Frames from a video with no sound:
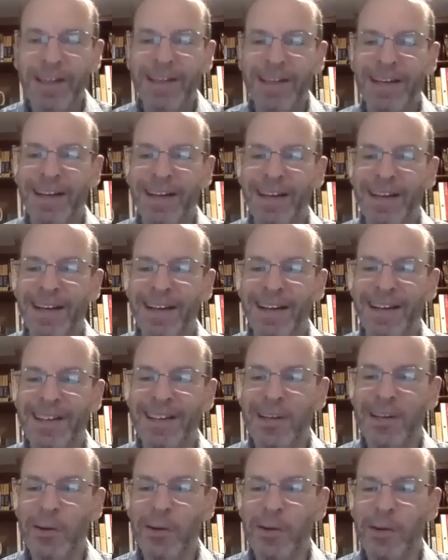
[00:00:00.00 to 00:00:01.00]

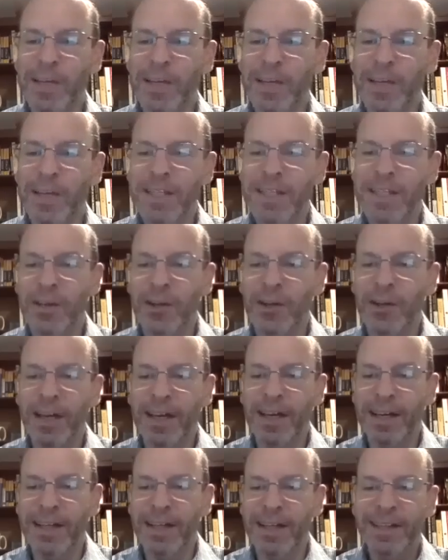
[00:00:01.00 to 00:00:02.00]
Is there
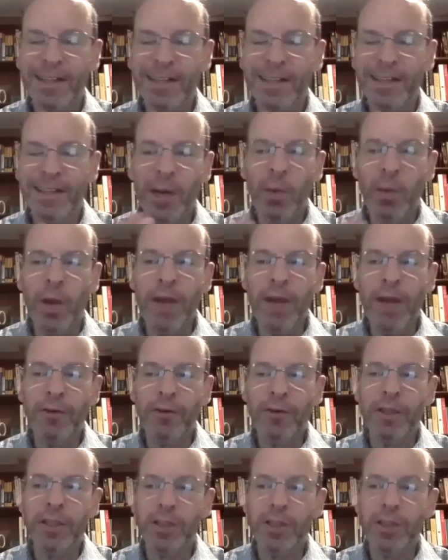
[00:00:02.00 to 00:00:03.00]
a way
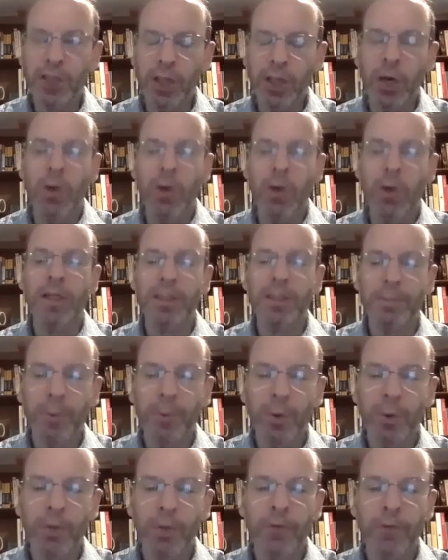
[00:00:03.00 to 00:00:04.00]
for us to show our
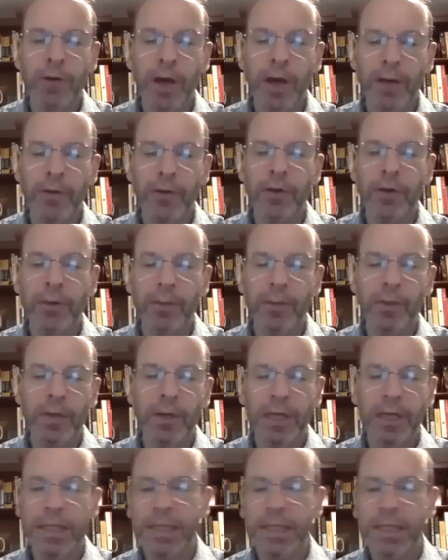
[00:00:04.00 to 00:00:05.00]
support for other
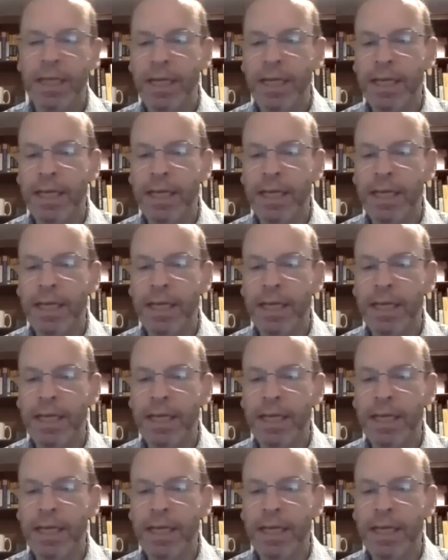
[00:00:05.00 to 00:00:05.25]
communities that